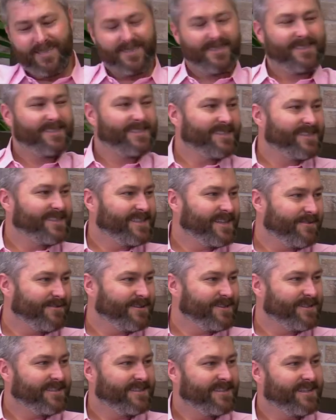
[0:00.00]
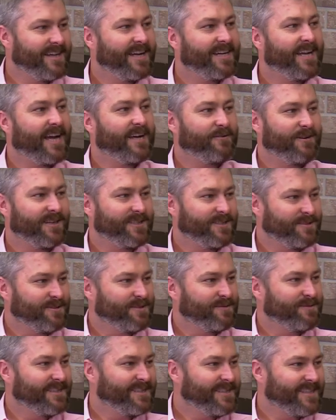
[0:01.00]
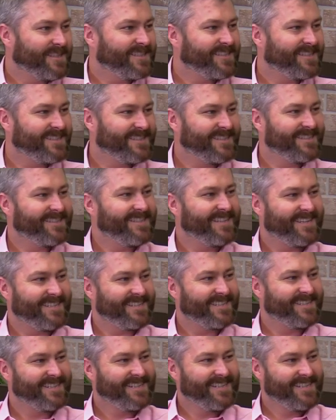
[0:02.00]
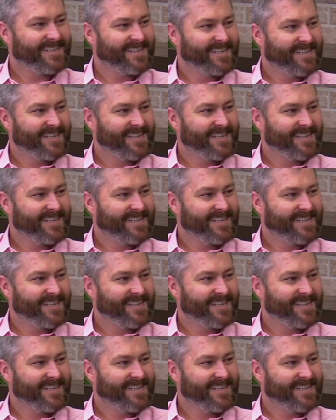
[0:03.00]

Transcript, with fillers: yes, th those are I really. Those bit. are really good. Yes. Really good.